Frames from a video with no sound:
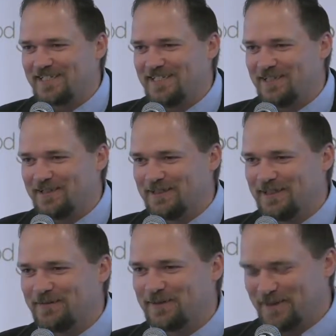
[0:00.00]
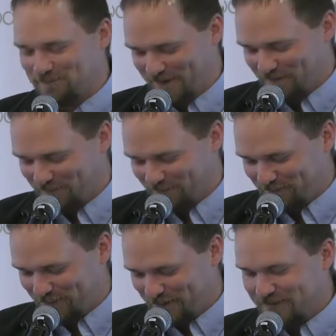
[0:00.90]
and he'll forgive me
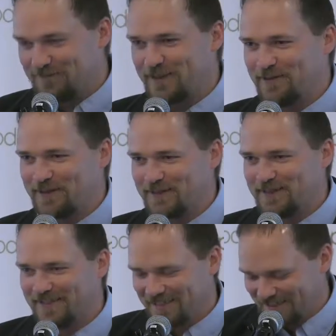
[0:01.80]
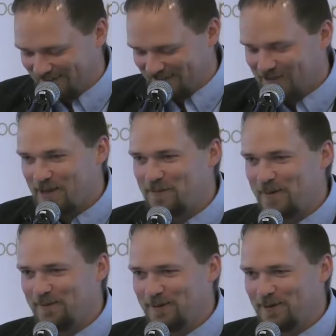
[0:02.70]
relatively quickly, though I
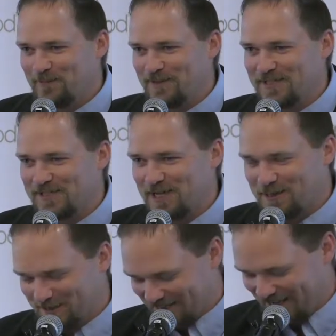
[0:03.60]
probably owe him lunch now.